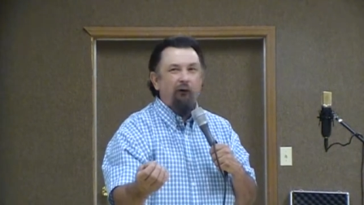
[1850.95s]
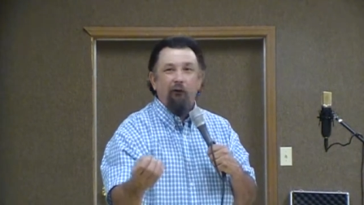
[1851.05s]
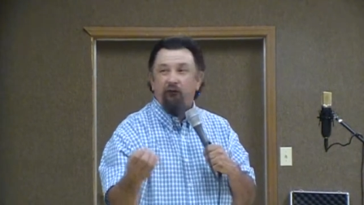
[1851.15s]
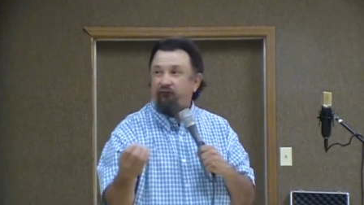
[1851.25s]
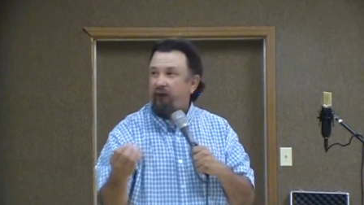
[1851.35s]

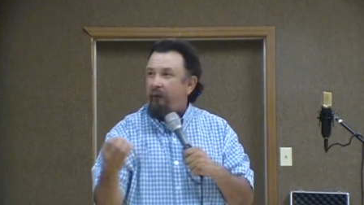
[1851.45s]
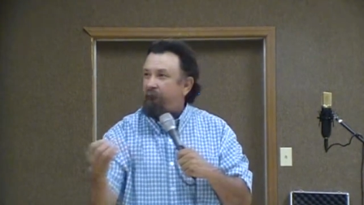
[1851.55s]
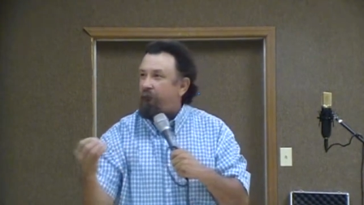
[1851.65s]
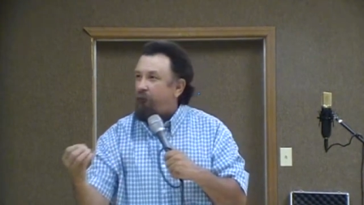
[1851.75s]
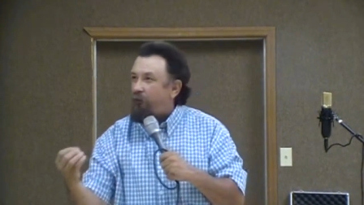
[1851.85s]
or the
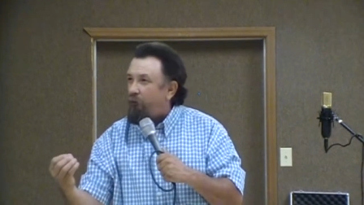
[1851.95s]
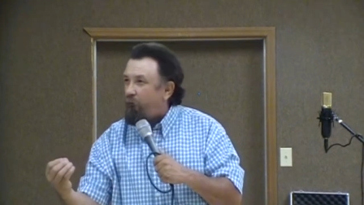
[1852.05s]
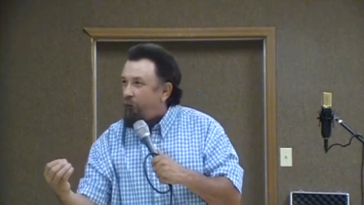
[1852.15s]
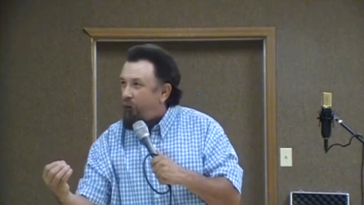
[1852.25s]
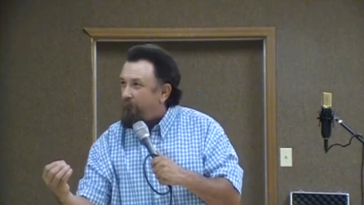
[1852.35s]
steps of a
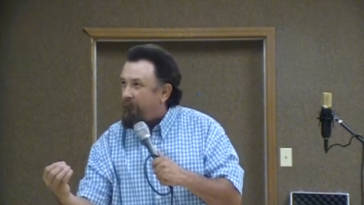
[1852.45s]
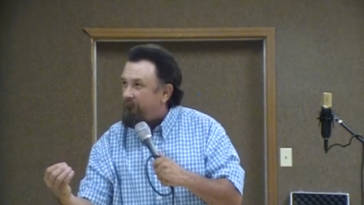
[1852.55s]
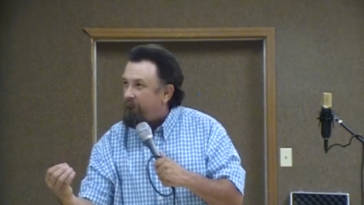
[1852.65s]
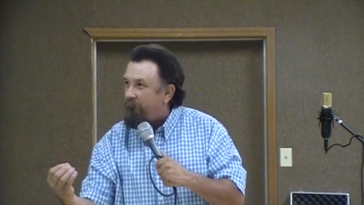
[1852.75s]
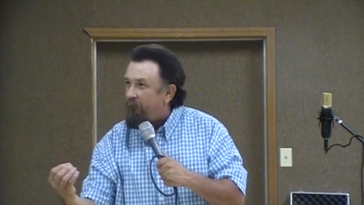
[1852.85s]
good woman
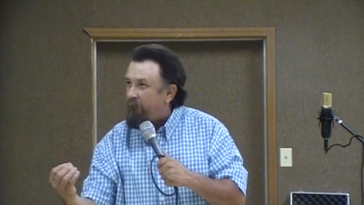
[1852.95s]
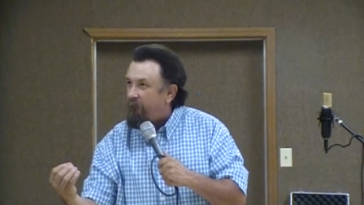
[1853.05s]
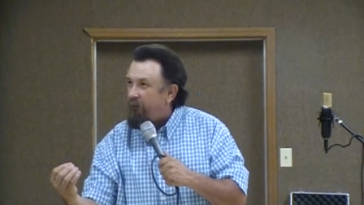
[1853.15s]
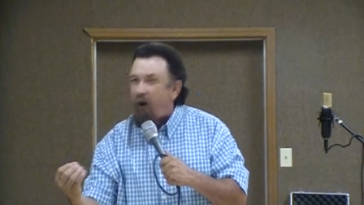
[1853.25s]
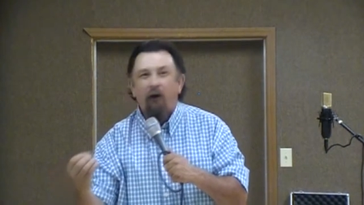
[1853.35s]

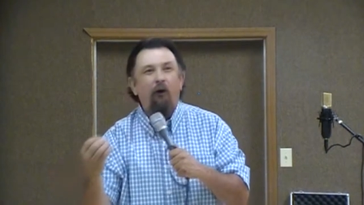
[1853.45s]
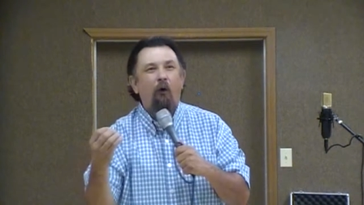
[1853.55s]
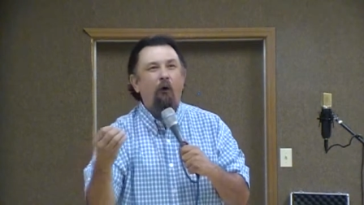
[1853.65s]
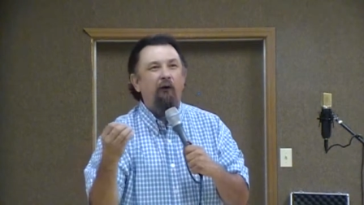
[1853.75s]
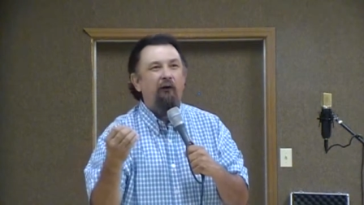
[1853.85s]
are
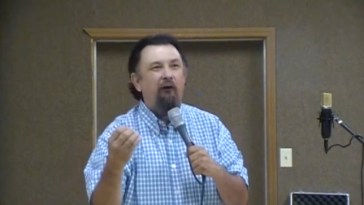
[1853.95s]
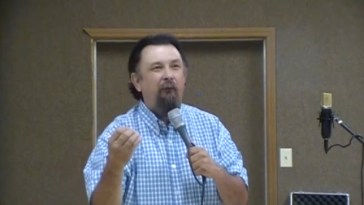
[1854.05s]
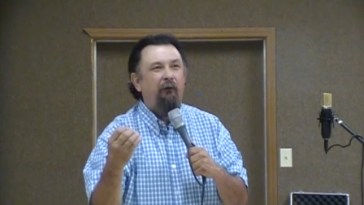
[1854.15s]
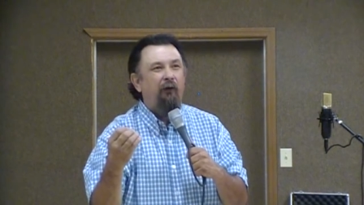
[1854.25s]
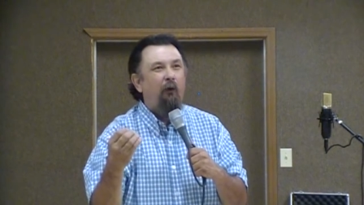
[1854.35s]
ordered
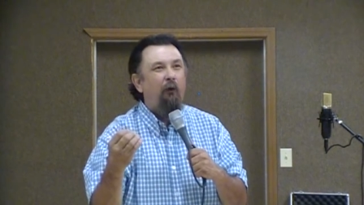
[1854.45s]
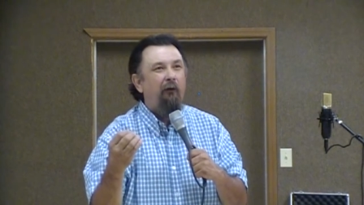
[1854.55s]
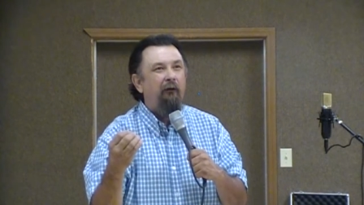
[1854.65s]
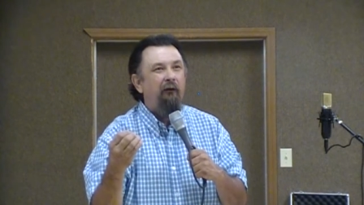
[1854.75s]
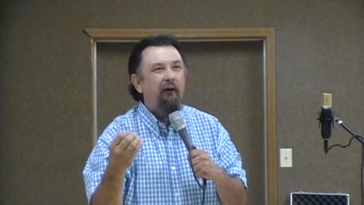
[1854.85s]
of the Lord.